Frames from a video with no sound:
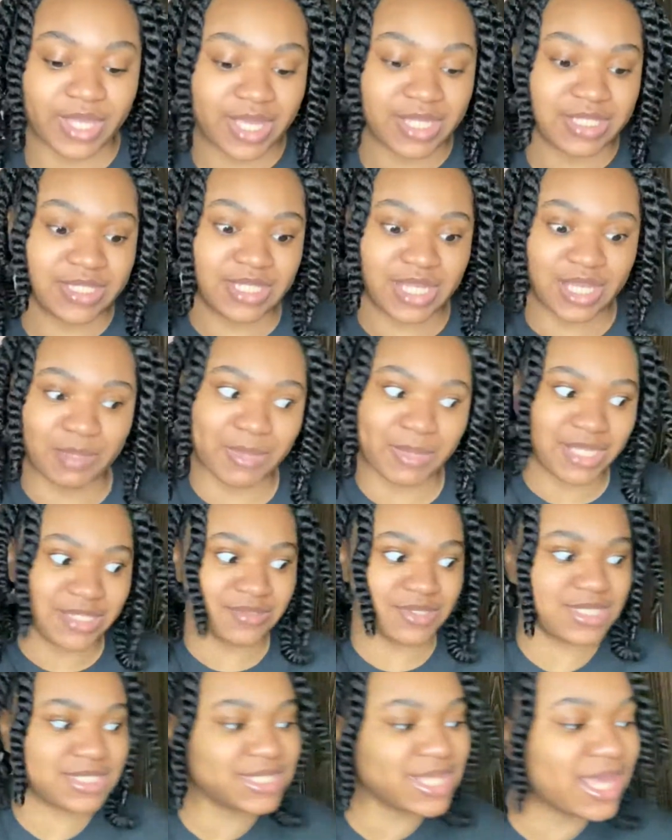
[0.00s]
take my
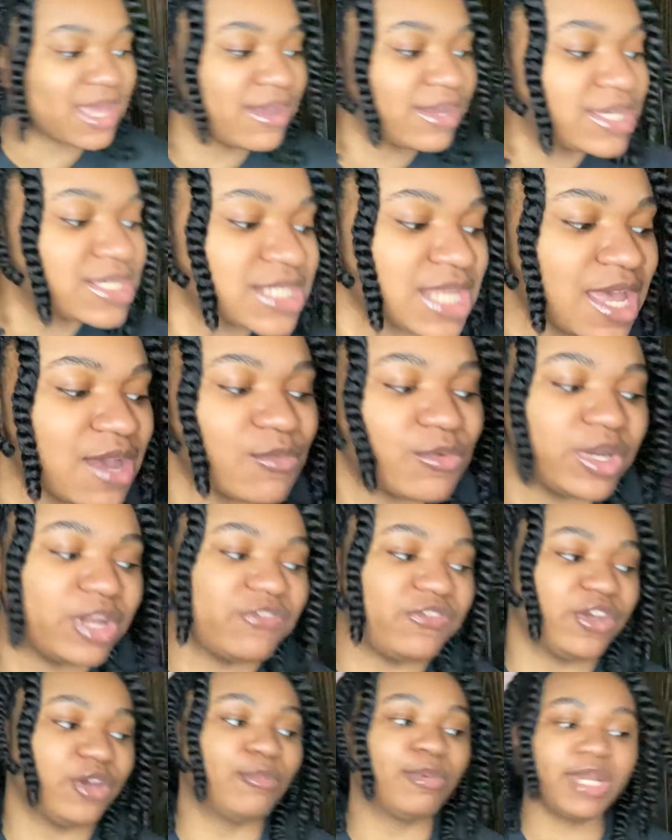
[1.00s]
twist down because I want to
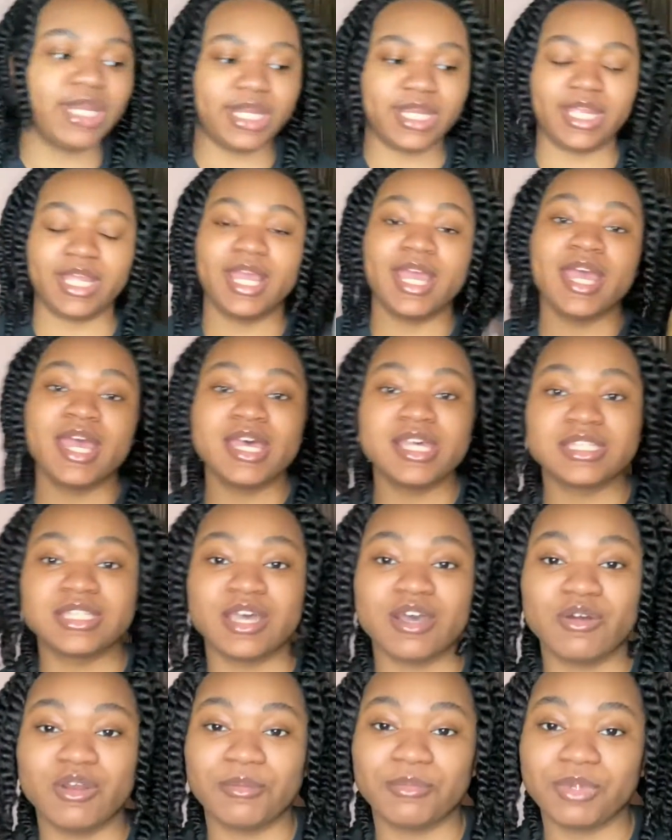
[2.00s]
feel pretty.
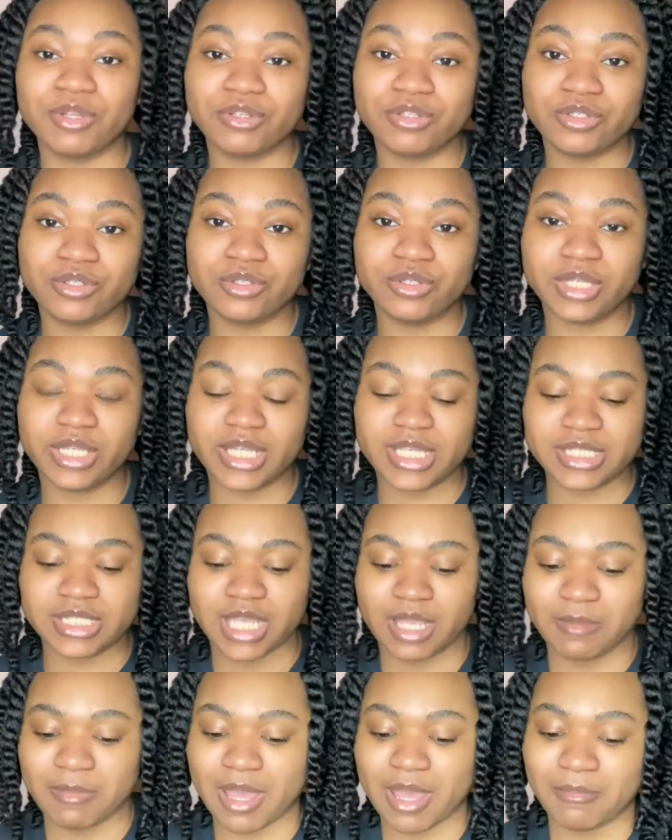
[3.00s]
So what I'm going to do is
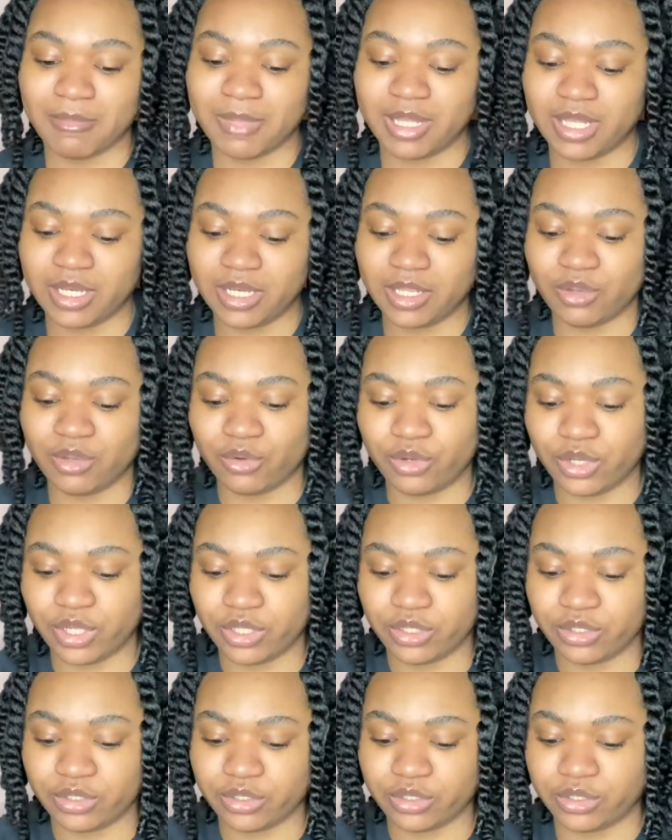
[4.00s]
take my melanin
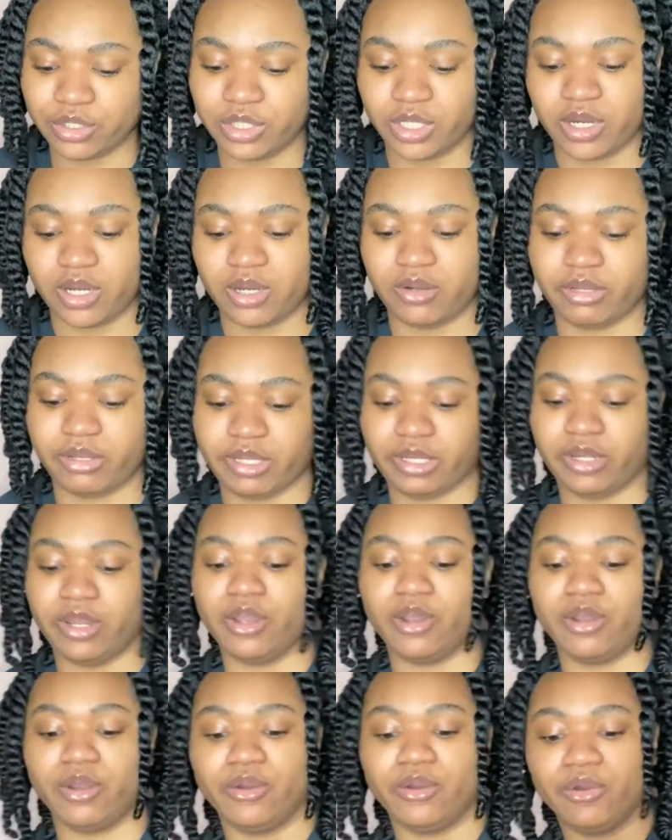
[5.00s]
oil. Y'all already
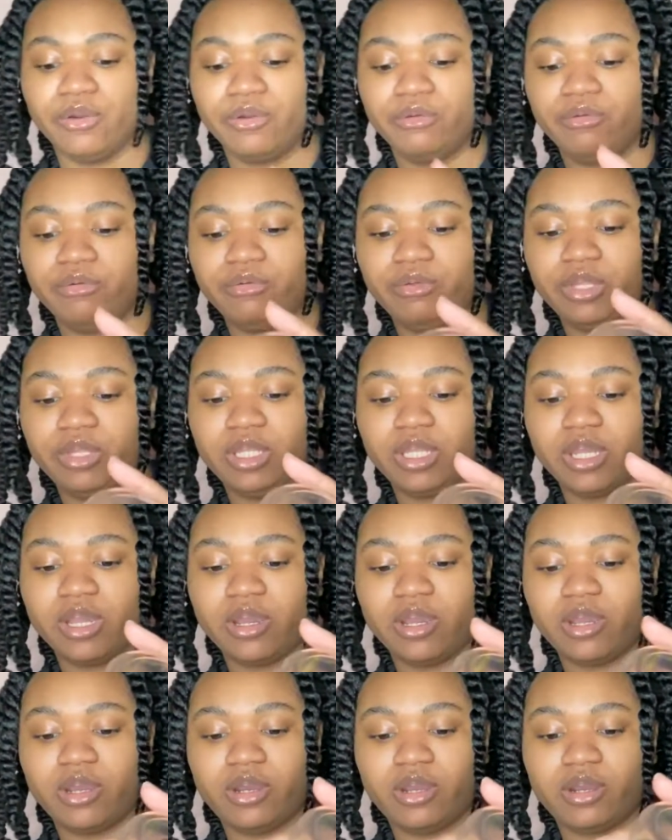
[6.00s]
know. Y'all
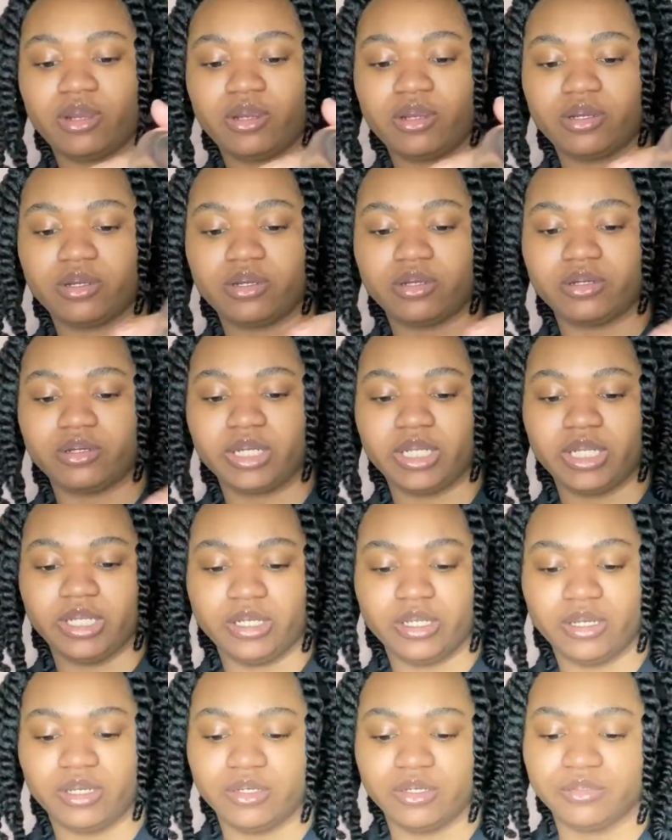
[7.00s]
already
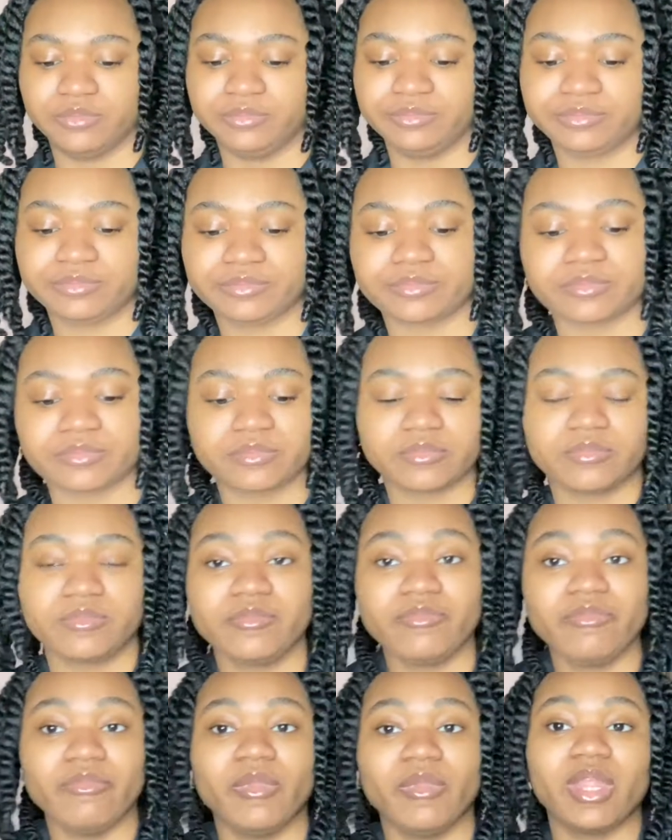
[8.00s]
know.
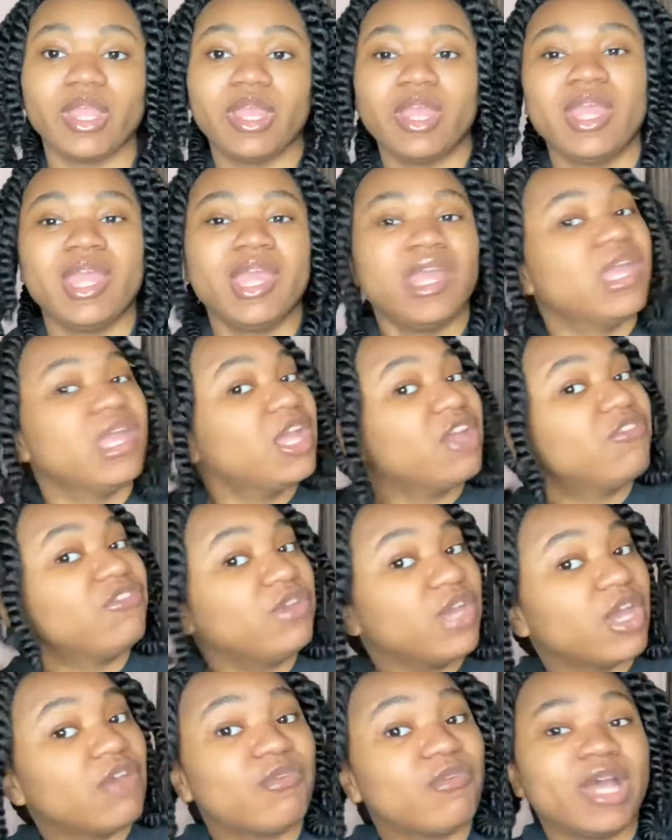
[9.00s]
If
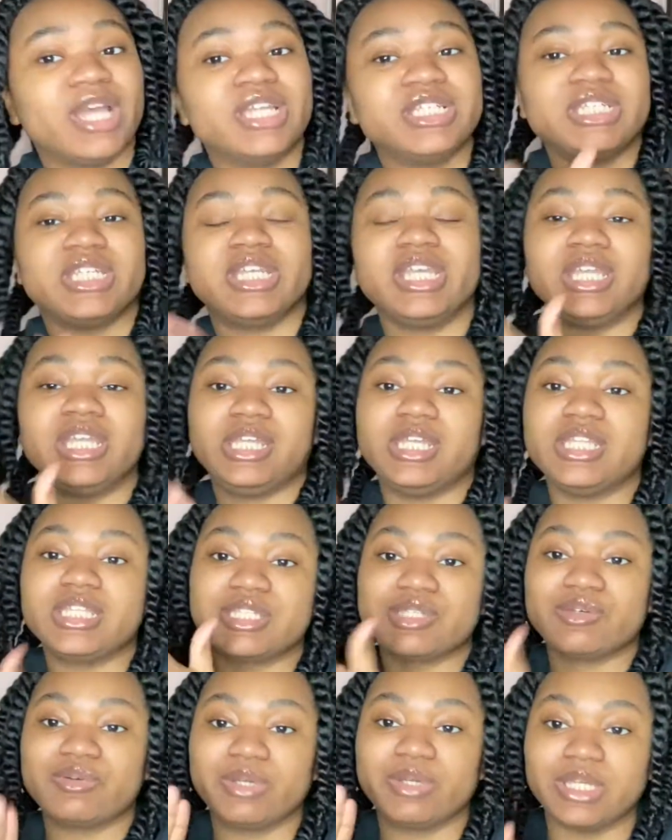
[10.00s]
you have watched any
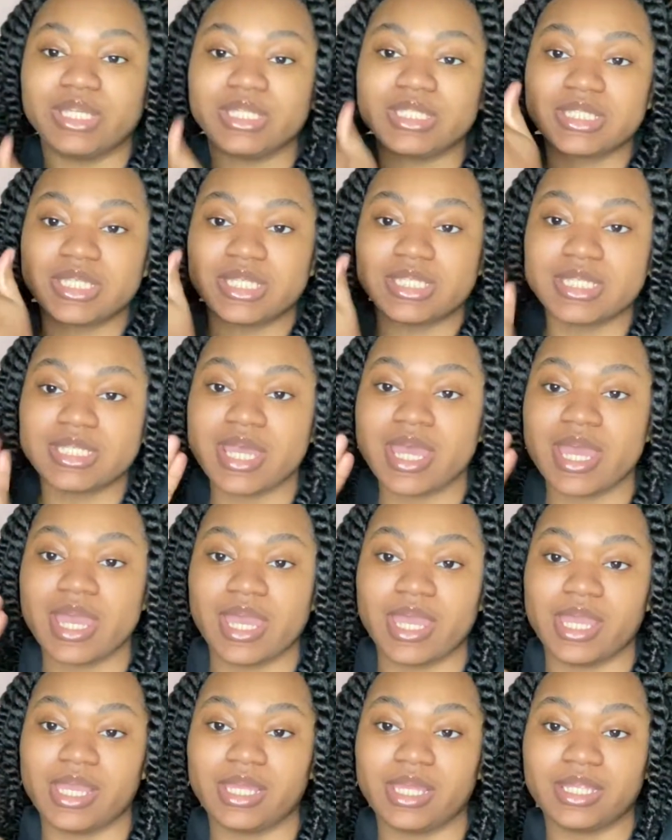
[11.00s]
twist
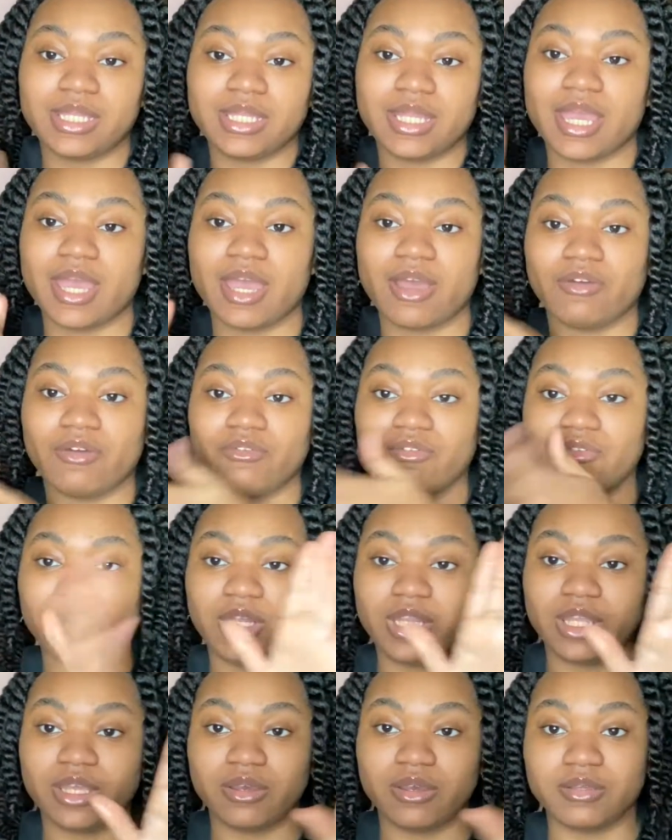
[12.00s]
take down
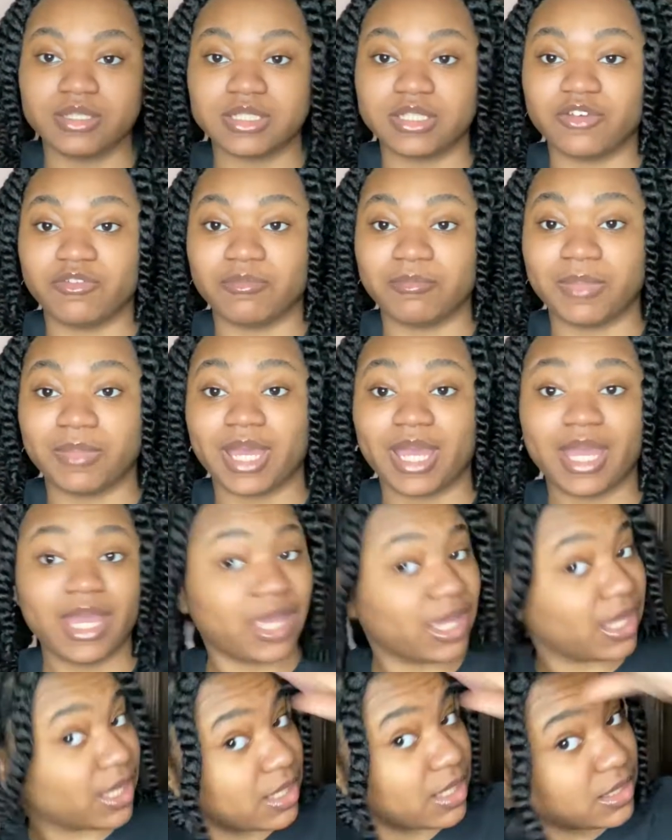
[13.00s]
videos of
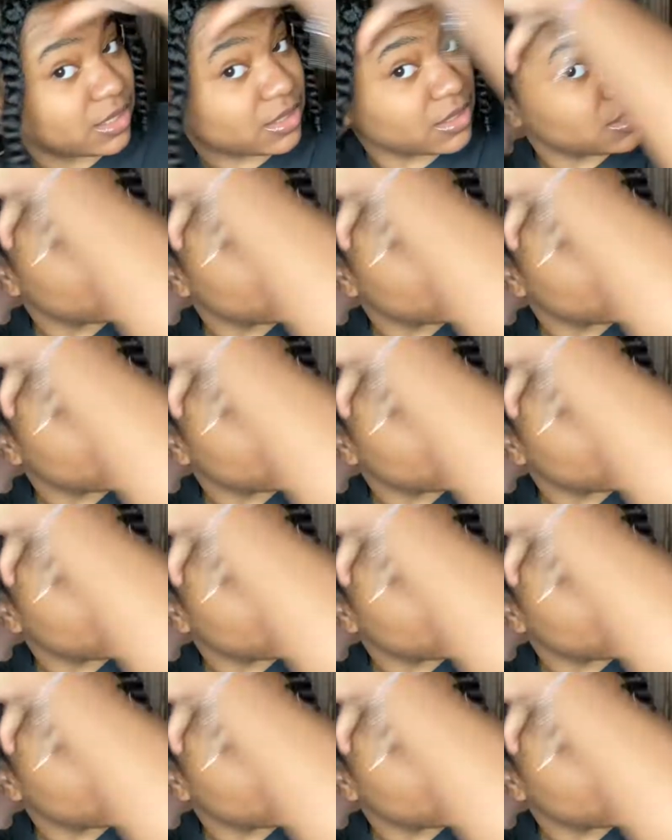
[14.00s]
mine,